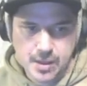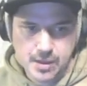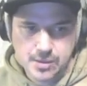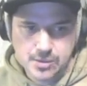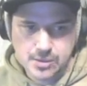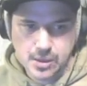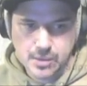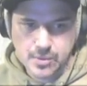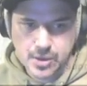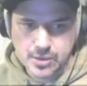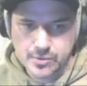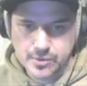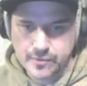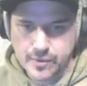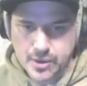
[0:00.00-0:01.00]
So I'm on
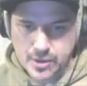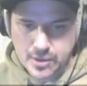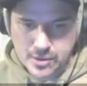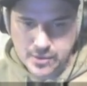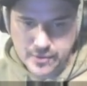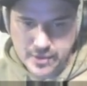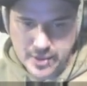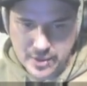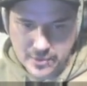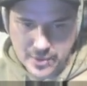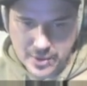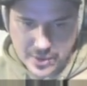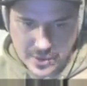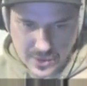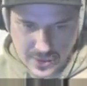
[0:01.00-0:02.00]
Revolve, hit
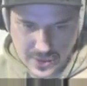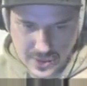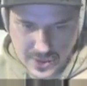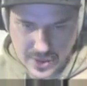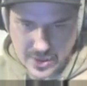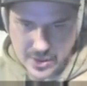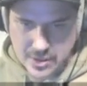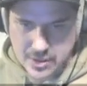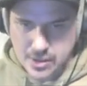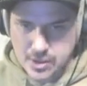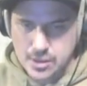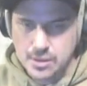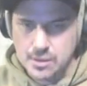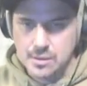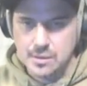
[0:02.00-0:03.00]
record.
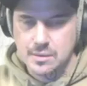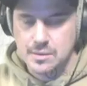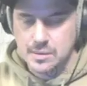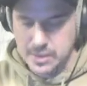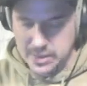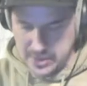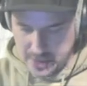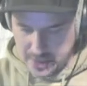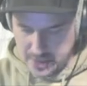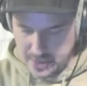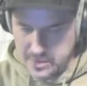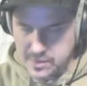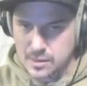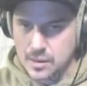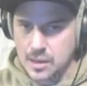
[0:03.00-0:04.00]
And
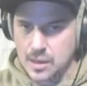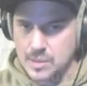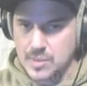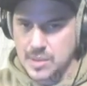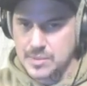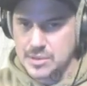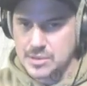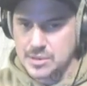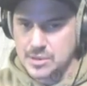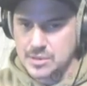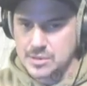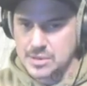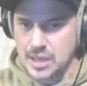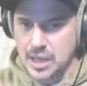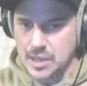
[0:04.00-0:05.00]
then on my musical
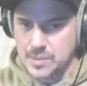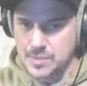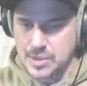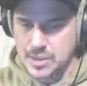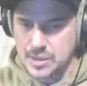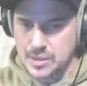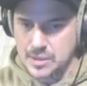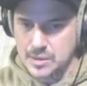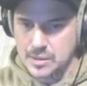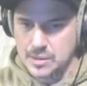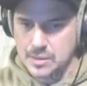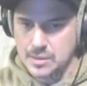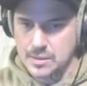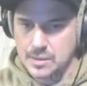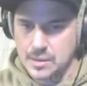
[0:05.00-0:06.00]

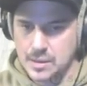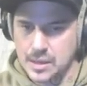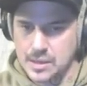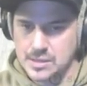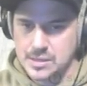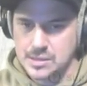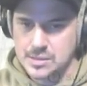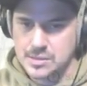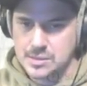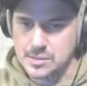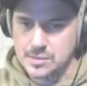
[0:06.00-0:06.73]
typing, I just